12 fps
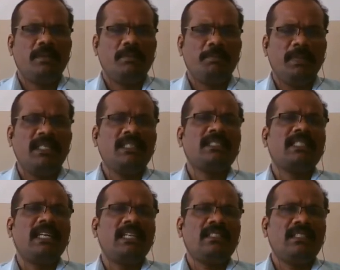major
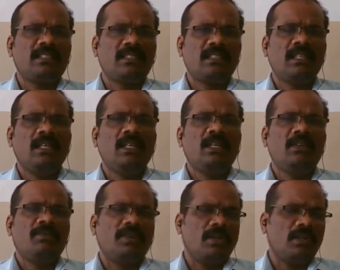challenges
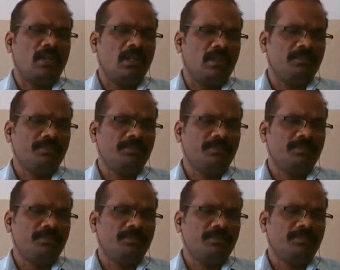for the